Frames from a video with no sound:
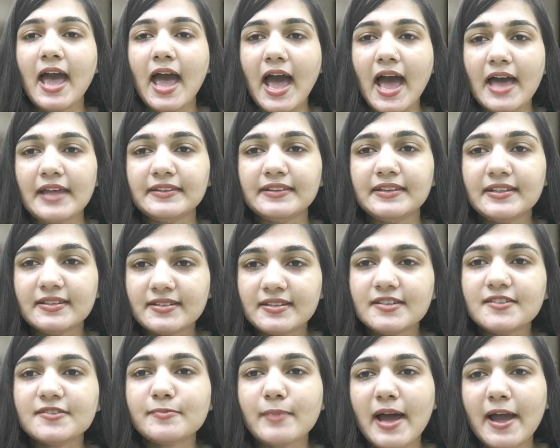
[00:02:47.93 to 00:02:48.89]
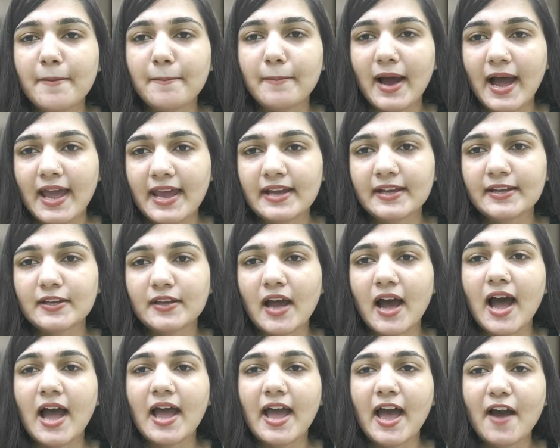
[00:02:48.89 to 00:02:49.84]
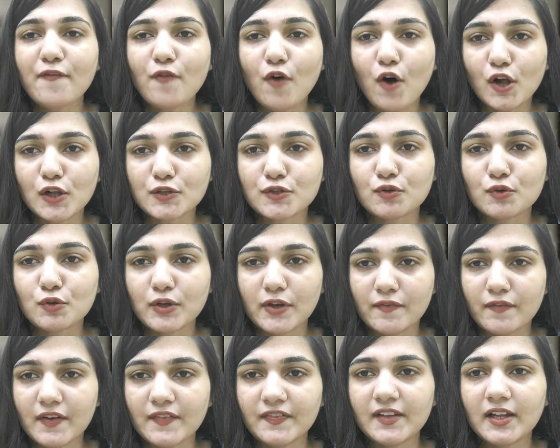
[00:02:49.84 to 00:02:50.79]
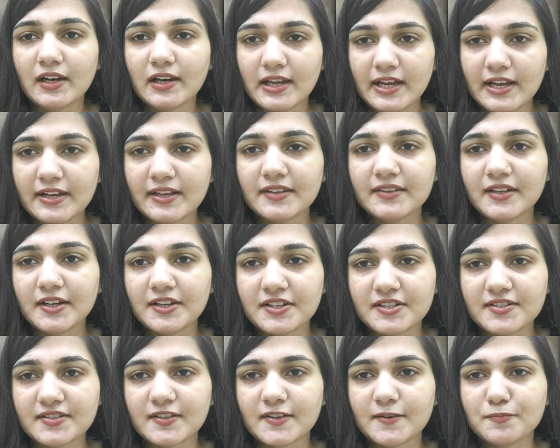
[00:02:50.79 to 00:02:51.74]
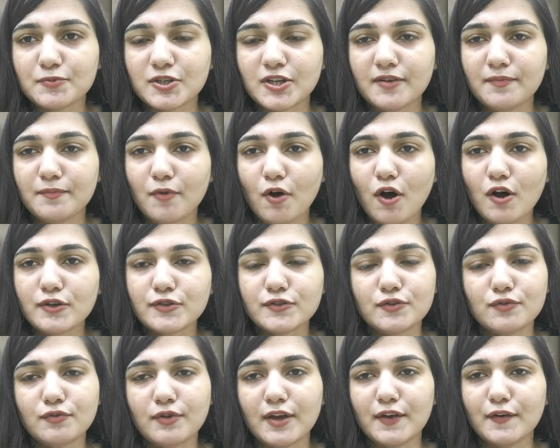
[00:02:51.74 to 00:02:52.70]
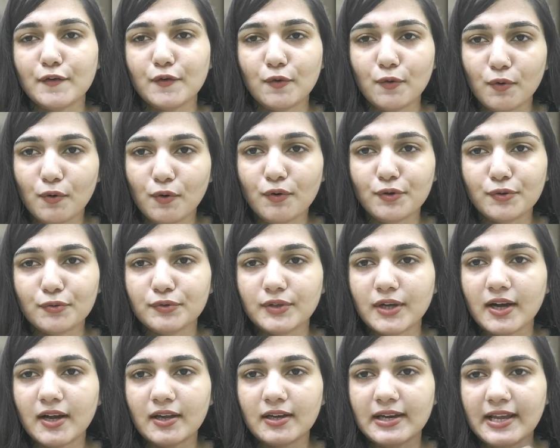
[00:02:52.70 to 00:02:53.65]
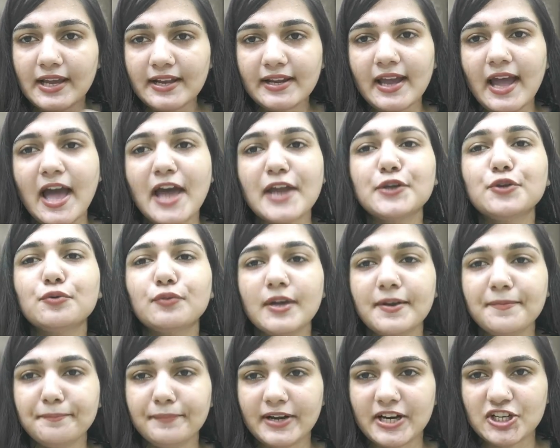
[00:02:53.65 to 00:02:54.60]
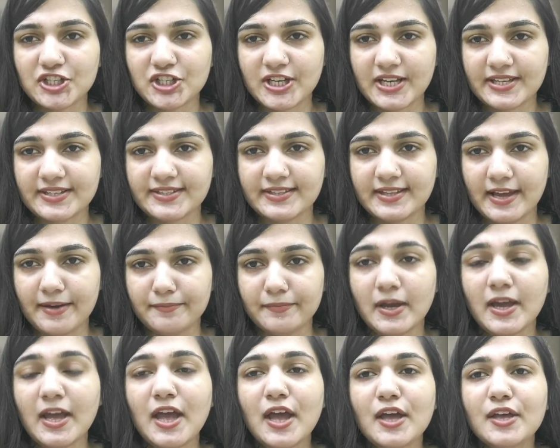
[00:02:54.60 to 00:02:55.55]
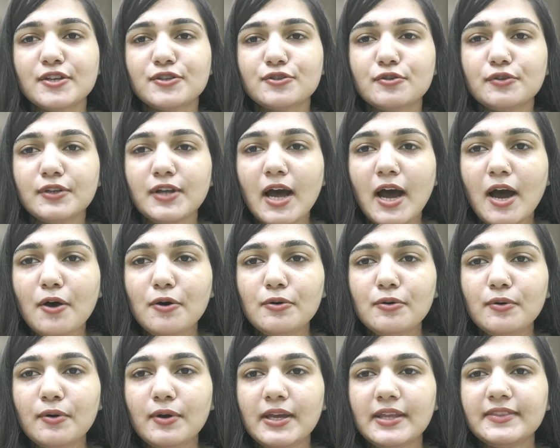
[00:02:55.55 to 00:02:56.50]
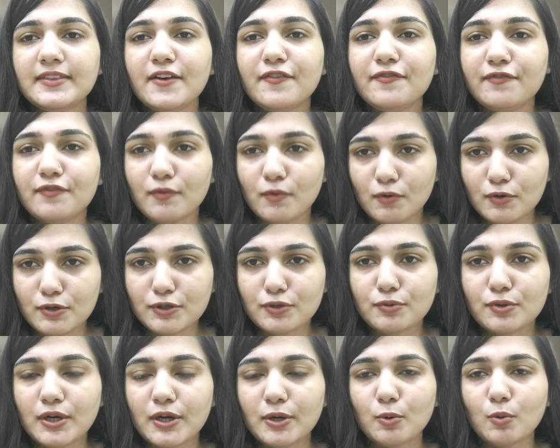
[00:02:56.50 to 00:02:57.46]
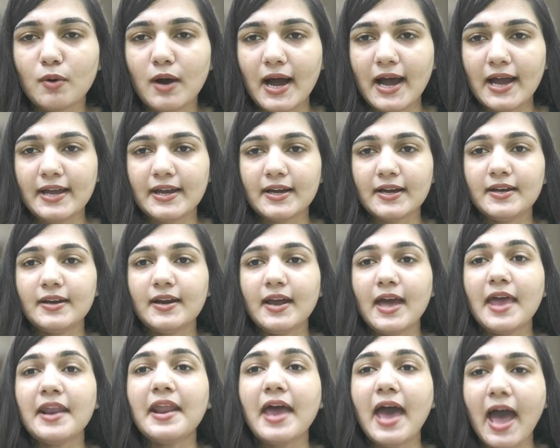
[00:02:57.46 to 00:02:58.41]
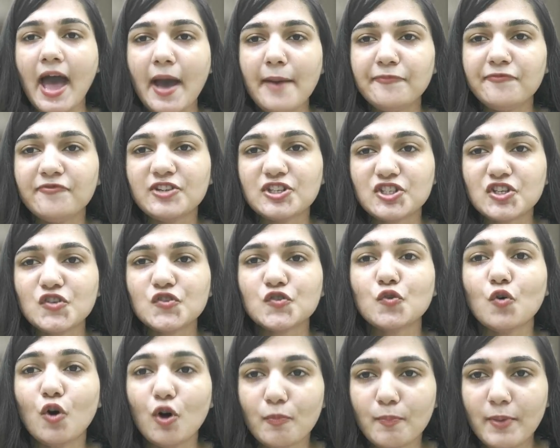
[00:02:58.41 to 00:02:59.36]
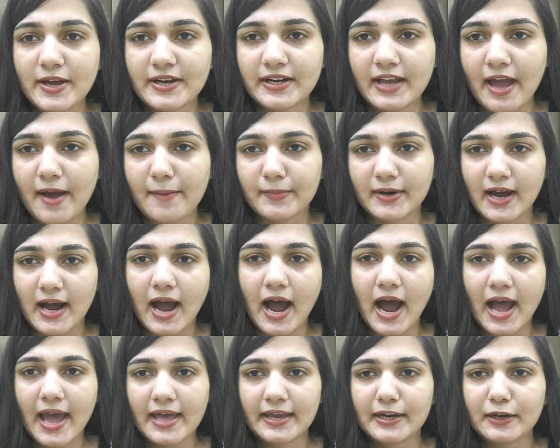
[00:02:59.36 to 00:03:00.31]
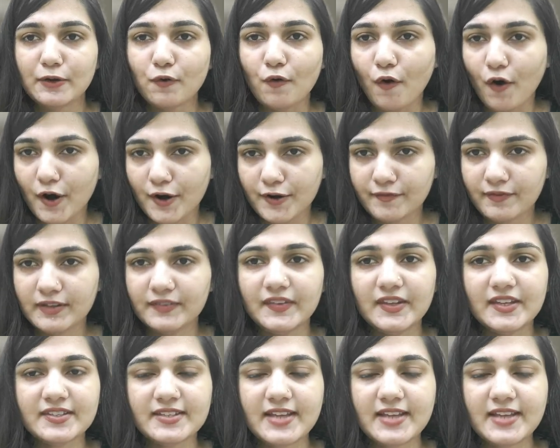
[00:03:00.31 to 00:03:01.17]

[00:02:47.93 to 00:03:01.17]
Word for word: and this is my mic i have also given the link in the description box you can go to the link and you can purchase them so now in the phone you require an app which is open camera i record with